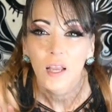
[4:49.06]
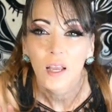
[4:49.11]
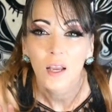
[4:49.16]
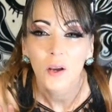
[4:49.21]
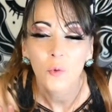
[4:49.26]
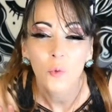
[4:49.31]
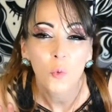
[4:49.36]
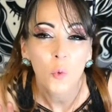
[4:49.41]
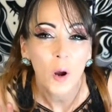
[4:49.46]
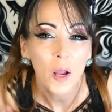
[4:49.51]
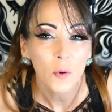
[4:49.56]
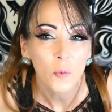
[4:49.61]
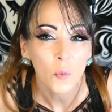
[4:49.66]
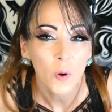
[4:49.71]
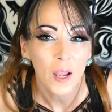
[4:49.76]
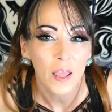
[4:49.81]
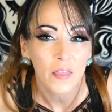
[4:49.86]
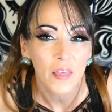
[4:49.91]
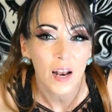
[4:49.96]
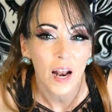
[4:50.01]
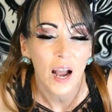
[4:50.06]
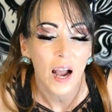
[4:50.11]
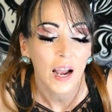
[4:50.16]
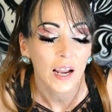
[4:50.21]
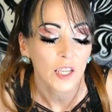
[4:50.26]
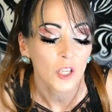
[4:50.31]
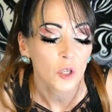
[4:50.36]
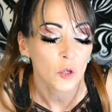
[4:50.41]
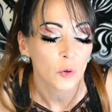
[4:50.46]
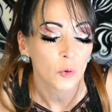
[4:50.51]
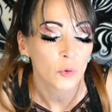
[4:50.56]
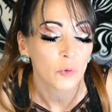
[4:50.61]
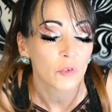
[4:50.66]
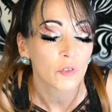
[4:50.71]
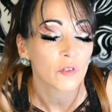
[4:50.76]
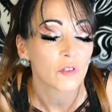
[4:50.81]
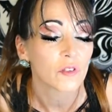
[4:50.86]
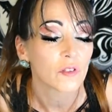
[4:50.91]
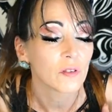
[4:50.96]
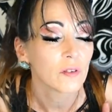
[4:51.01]
one way that I
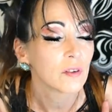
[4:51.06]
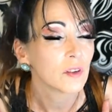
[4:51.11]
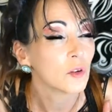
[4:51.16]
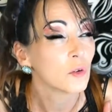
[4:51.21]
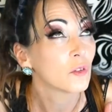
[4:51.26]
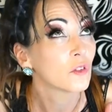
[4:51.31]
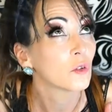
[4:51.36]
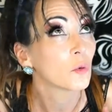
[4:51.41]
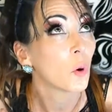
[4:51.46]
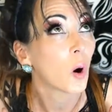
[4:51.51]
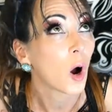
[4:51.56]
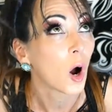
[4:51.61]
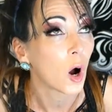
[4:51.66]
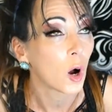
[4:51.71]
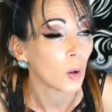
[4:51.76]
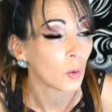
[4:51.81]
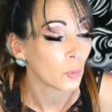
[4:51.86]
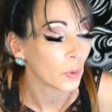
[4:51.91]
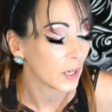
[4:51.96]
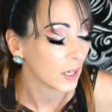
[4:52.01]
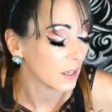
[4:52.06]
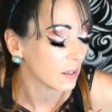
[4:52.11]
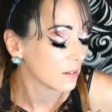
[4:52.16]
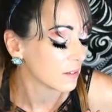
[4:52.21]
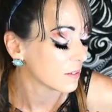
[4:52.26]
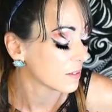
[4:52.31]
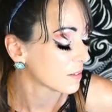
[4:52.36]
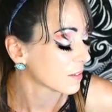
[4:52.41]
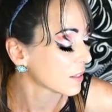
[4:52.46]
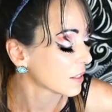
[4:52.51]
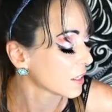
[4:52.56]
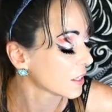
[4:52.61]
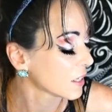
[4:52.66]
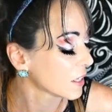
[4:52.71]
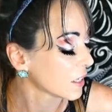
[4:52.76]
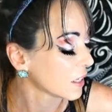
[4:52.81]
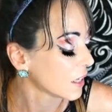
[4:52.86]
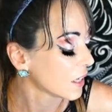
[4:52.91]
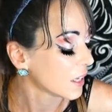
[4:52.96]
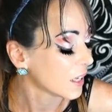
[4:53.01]
used to always
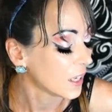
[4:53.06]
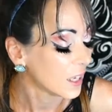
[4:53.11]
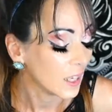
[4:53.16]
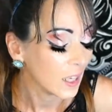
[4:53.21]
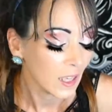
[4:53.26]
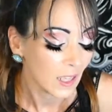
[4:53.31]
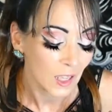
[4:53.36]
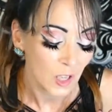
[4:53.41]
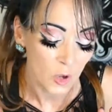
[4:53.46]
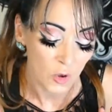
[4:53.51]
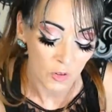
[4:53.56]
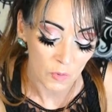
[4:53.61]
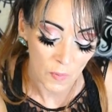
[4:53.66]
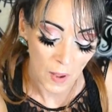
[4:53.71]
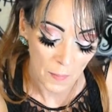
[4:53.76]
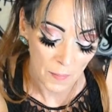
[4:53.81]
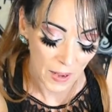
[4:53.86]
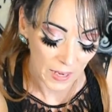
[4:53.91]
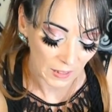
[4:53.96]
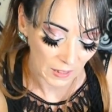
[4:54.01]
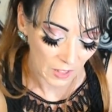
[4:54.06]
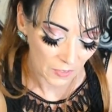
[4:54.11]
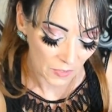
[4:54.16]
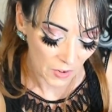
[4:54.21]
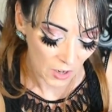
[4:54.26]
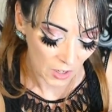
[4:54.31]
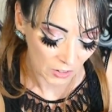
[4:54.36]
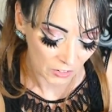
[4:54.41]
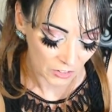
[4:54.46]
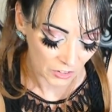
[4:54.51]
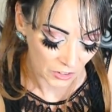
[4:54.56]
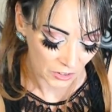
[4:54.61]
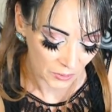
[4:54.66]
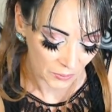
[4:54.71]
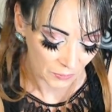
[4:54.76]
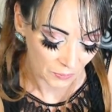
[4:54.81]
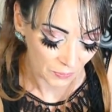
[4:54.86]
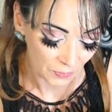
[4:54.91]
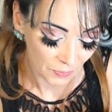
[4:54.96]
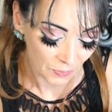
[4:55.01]
use my bay leaf
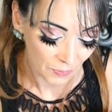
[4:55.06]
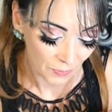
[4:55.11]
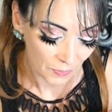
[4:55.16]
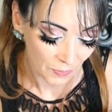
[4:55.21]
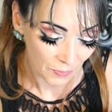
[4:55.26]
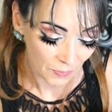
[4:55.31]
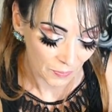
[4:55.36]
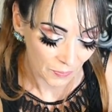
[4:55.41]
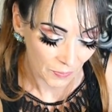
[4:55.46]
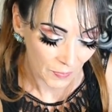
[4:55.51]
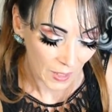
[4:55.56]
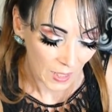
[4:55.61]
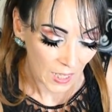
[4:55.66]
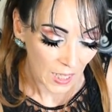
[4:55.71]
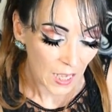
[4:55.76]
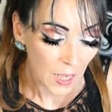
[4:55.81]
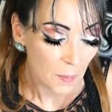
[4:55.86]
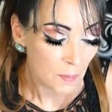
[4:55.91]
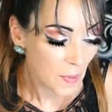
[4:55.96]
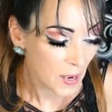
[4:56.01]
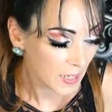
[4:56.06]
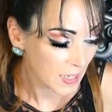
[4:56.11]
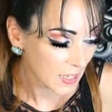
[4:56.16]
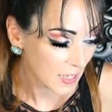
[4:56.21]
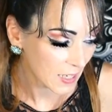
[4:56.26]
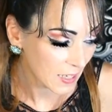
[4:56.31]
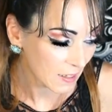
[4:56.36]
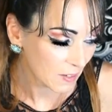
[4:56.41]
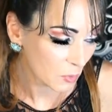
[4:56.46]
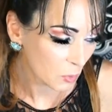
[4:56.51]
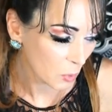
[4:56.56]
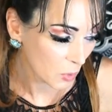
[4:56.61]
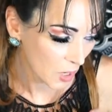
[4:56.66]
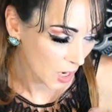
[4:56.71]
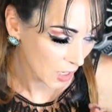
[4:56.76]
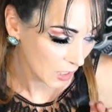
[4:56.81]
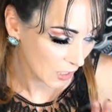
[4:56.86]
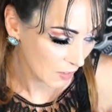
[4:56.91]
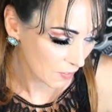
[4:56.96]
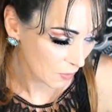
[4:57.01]
altar, my kids were
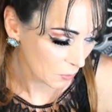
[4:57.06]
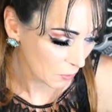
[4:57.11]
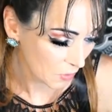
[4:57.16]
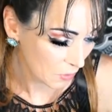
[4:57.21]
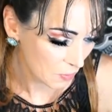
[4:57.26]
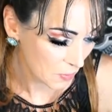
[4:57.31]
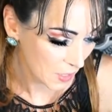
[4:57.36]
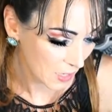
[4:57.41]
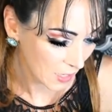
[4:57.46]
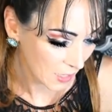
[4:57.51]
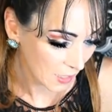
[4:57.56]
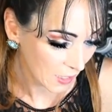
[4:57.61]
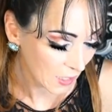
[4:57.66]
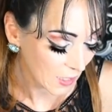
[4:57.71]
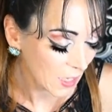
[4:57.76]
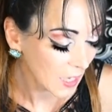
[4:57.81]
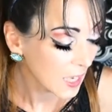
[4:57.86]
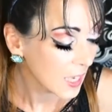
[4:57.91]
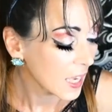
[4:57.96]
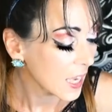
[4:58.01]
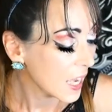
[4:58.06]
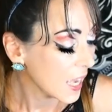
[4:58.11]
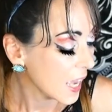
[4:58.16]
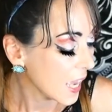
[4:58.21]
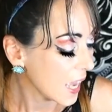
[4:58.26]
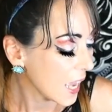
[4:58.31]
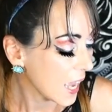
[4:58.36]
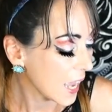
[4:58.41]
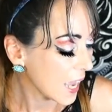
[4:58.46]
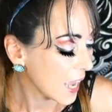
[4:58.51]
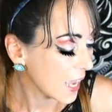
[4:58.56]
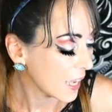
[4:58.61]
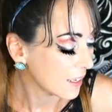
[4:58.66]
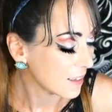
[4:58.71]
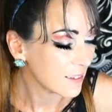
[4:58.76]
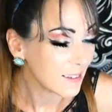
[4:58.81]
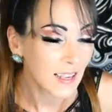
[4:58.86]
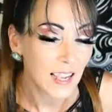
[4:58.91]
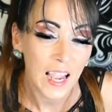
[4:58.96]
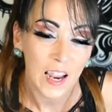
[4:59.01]
not living with me,
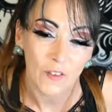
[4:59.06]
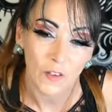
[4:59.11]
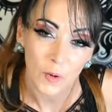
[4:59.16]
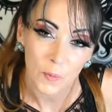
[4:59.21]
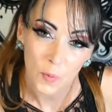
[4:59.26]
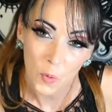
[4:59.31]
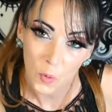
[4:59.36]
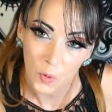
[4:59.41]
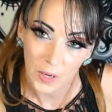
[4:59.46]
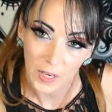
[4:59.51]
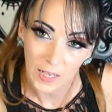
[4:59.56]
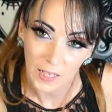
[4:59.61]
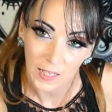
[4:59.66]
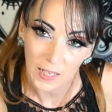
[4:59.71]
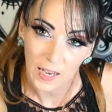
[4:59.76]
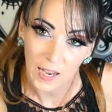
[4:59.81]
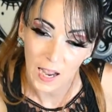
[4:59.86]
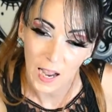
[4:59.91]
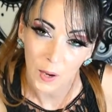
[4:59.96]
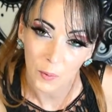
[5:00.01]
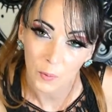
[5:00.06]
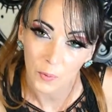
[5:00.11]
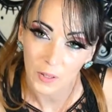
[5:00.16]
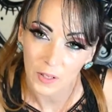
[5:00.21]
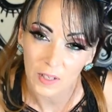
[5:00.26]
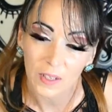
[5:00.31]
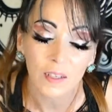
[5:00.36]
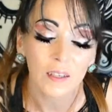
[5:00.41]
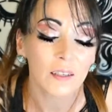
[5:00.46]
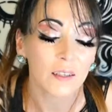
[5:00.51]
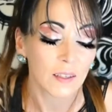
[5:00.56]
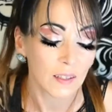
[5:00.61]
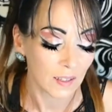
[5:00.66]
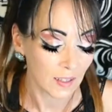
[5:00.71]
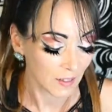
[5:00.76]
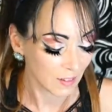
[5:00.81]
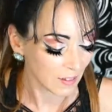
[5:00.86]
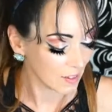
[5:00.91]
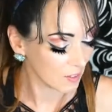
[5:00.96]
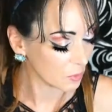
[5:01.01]
and every morning
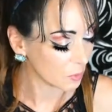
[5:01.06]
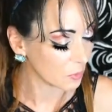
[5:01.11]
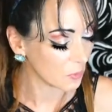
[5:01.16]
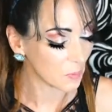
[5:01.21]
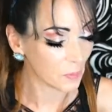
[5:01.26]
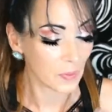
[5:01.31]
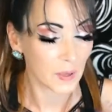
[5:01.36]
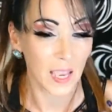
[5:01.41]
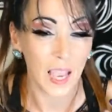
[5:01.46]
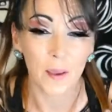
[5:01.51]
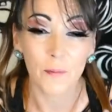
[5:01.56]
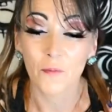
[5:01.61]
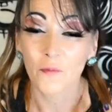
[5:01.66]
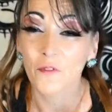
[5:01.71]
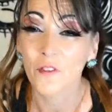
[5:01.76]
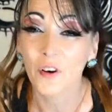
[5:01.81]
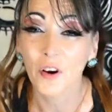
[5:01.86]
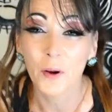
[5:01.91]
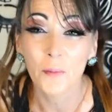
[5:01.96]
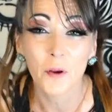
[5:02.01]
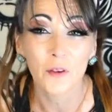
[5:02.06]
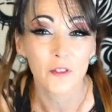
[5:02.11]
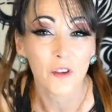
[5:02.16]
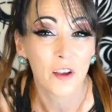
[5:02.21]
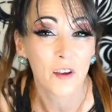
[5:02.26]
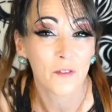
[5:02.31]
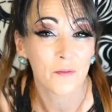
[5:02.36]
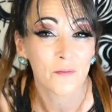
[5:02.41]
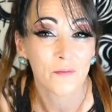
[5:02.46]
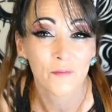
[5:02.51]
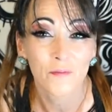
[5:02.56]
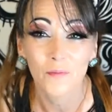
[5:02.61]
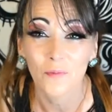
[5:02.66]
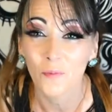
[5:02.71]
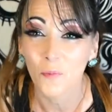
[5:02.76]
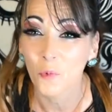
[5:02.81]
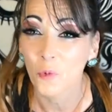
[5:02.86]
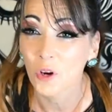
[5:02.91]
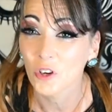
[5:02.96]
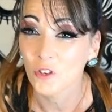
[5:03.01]
this became very much a
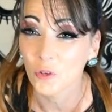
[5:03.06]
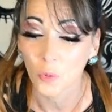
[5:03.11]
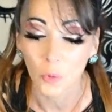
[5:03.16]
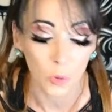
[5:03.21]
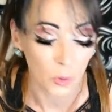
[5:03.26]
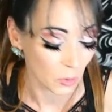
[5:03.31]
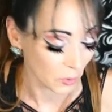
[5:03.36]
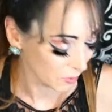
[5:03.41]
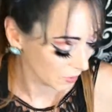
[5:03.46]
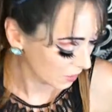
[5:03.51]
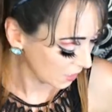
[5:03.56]
ritual.